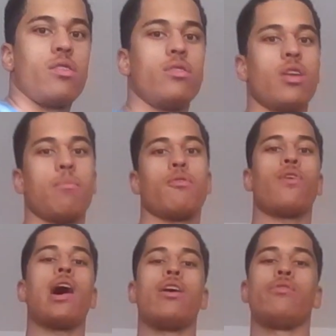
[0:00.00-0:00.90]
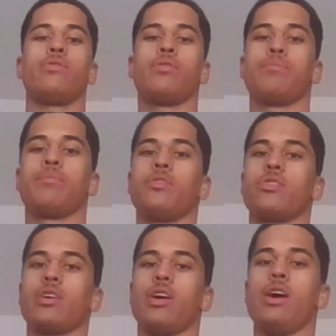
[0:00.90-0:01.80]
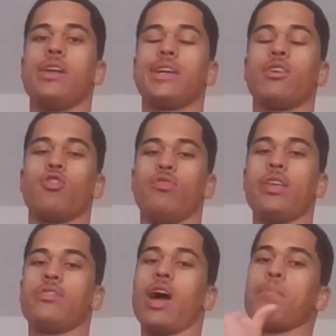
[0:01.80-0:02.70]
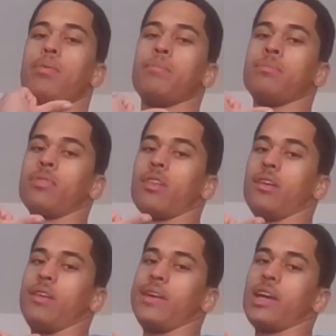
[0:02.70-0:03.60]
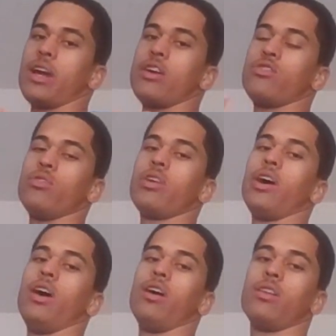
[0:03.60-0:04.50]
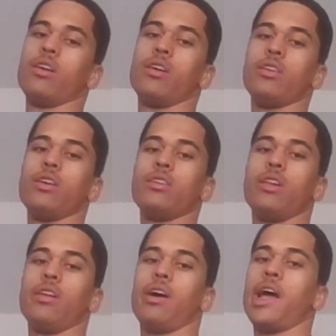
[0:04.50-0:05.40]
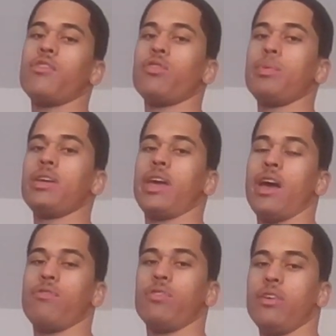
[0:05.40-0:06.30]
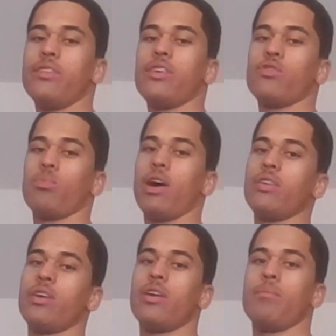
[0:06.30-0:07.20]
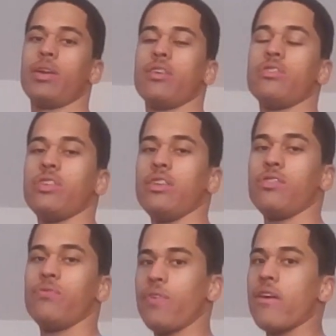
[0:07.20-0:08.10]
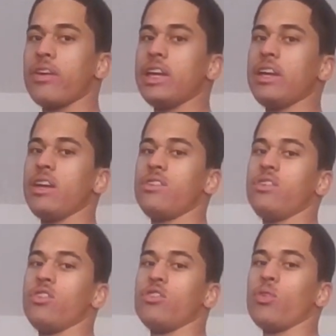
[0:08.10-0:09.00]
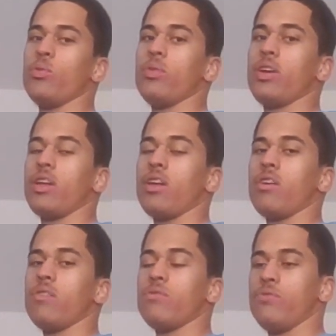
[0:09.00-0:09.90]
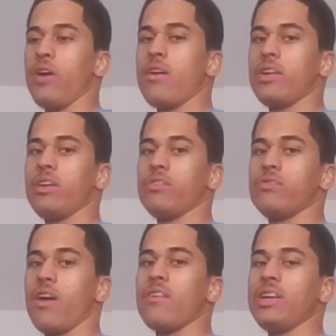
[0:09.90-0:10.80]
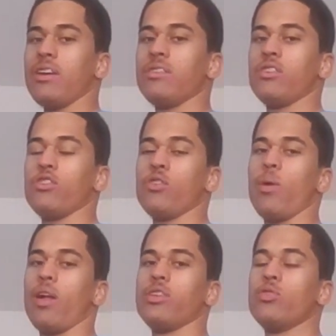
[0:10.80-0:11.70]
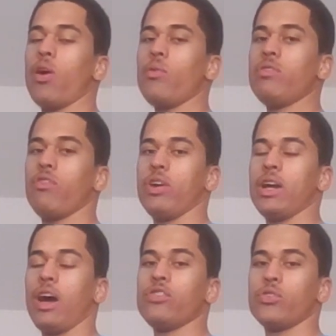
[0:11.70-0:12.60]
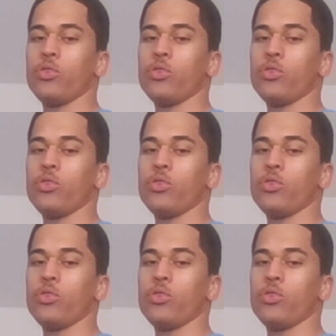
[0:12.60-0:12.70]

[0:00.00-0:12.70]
Number 5, curling your wrist up as you curl. I have to be careful of this one because it's very easy to do. Very, very easy to do, and you don't even realize you're